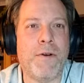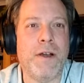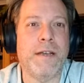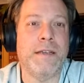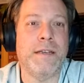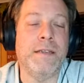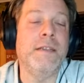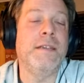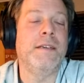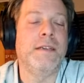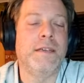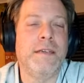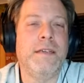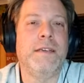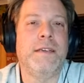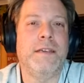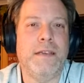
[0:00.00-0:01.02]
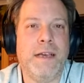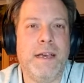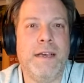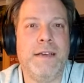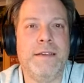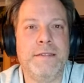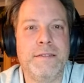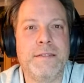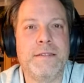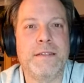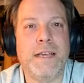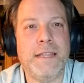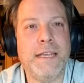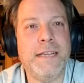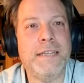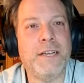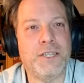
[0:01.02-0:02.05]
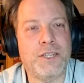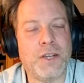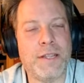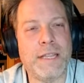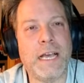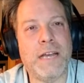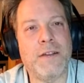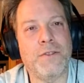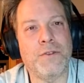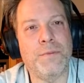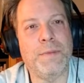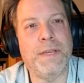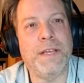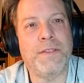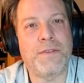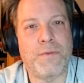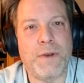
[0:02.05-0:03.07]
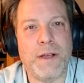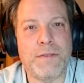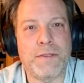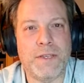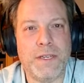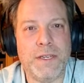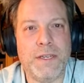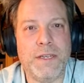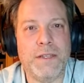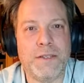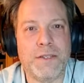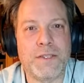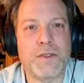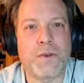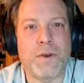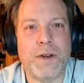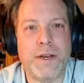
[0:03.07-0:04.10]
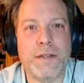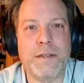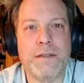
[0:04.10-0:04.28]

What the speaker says: and yeah, and they touch on that a little bit throughout the story.